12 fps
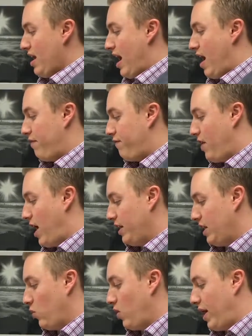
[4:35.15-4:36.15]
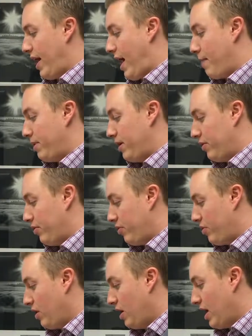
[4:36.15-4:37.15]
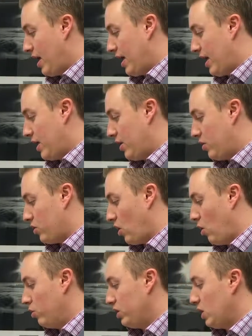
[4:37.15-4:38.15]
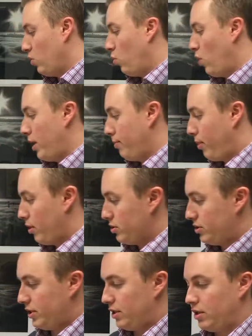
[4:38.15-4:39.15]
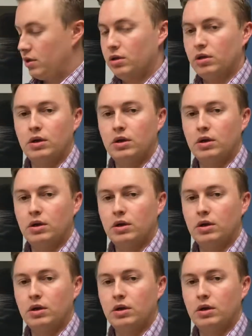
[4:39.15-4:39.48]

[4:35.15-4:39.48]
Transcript: And finally what happens is only one person,